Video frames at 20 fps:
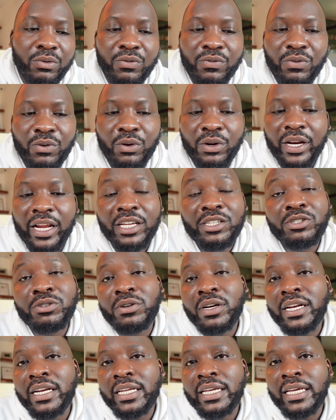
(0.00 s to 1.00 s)
will flow
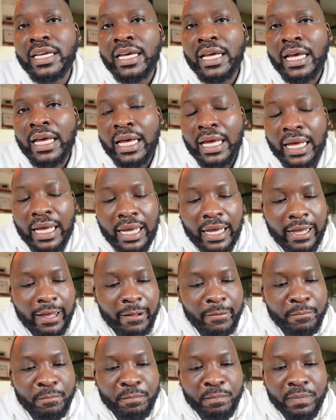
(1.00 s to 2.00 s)
naturally.
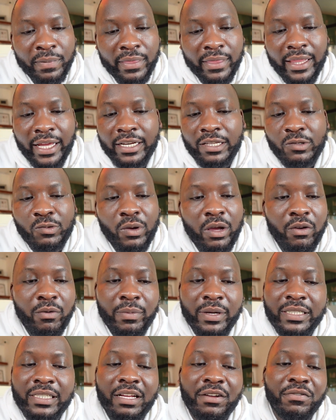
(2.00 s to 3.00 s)
That is why we
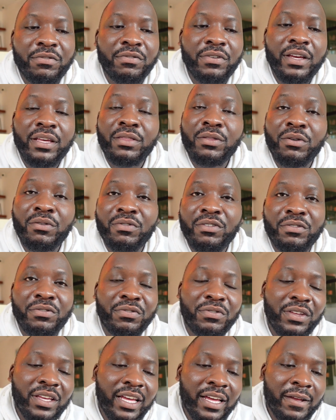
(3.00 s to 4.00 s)
must have faith over
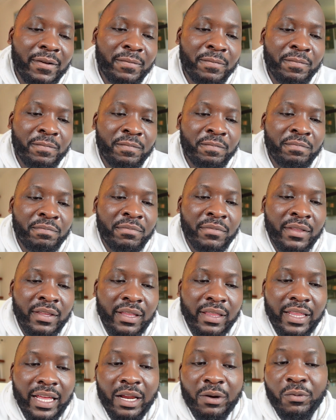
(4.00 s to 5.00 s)
fear.
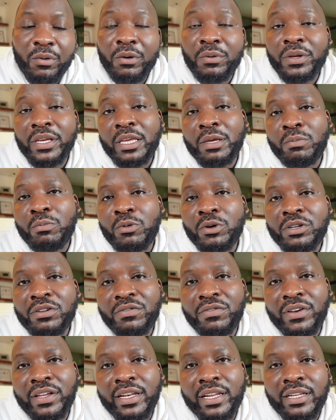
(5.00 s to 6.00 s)
That way we keep
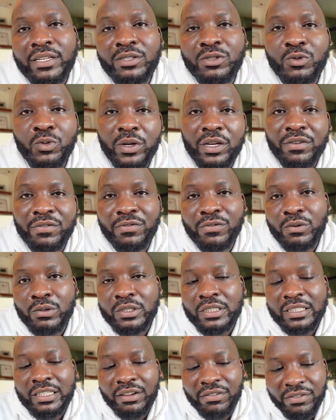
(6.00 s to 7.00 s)
motivated
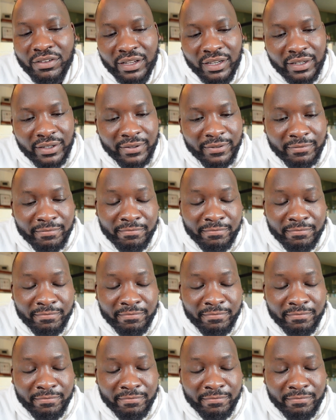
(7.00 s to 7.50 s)
24/7.